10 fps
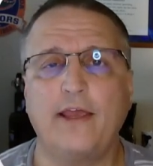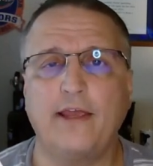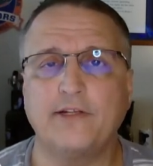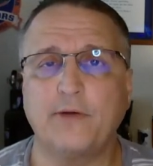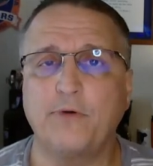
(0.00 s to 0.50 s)

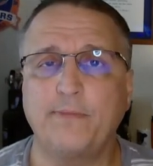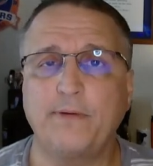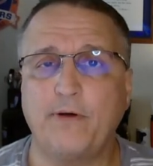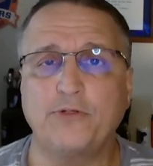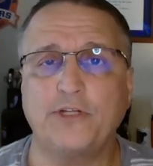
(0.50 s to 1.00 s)
as I will be
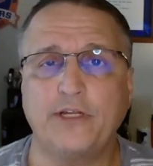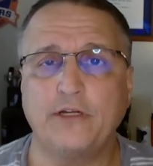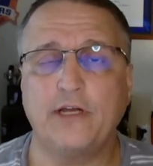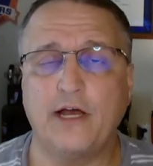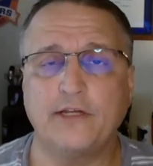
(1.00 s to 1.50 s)

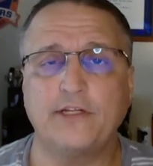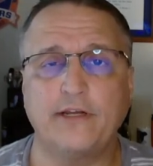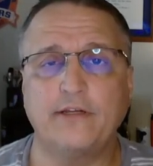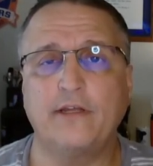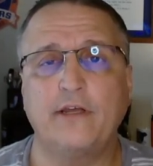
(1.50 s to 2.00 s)
posting
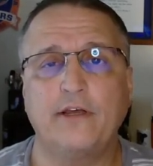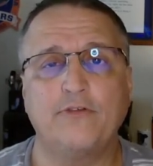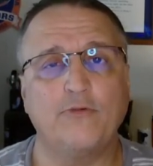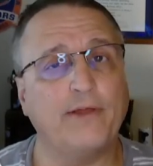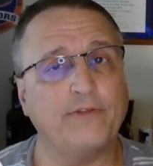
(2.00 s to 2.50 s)
content
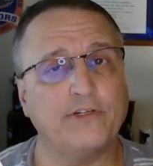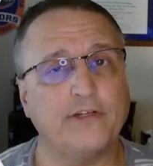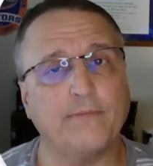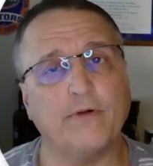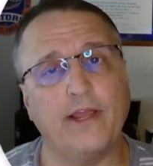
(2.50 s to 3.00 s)
throughout the
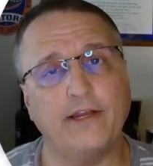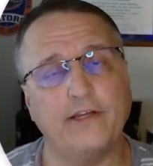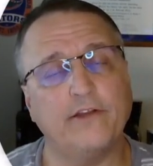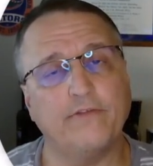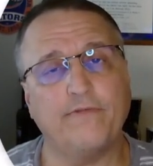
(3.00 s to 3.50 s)
summer and
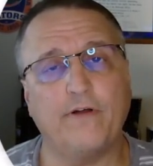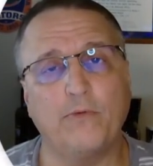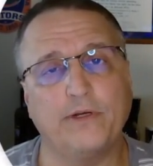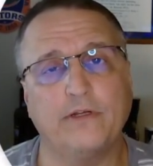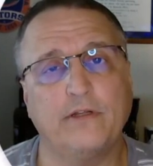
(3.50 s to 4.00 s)
into the
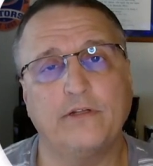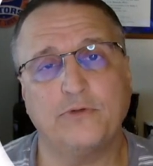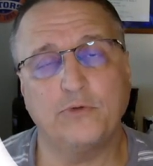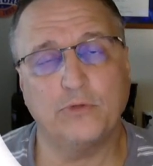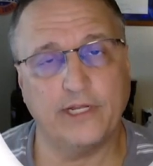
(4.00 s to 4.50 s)
fall when
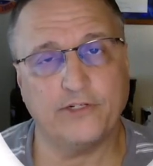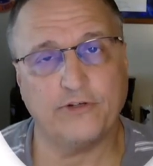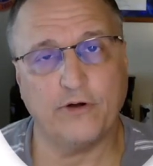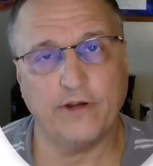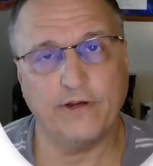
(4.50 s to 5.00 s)
school gets
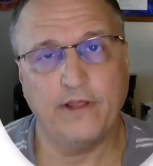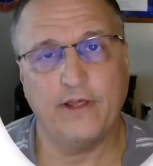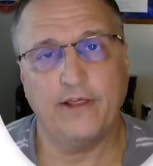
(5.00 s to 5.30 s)
started.